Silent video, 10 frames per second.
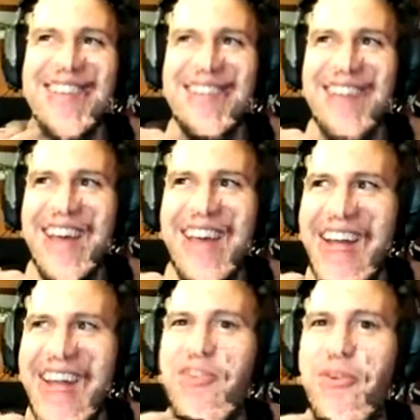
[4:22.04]
guys
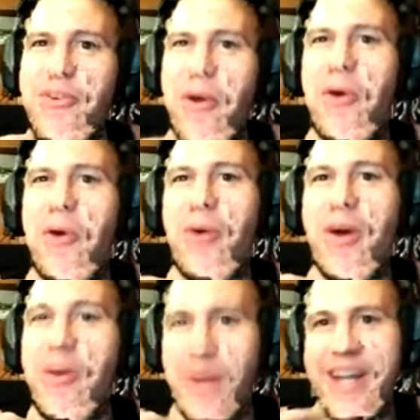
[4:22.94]
have it in the
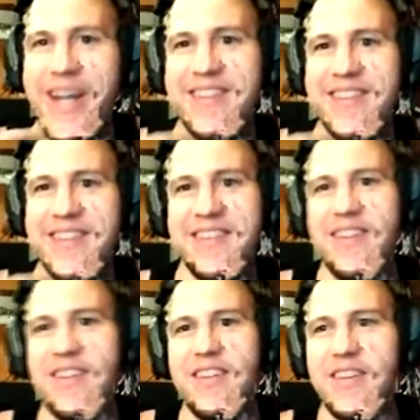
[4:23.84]
sense that at
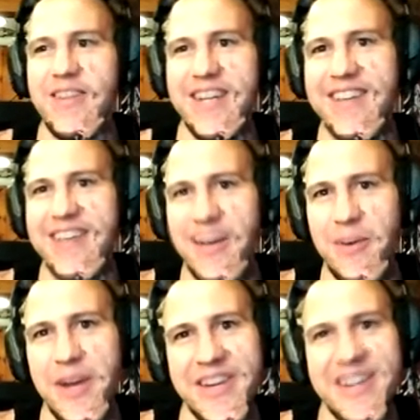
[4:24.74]
least you know
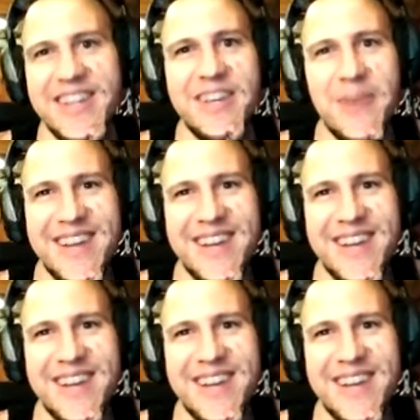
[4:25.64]
what gets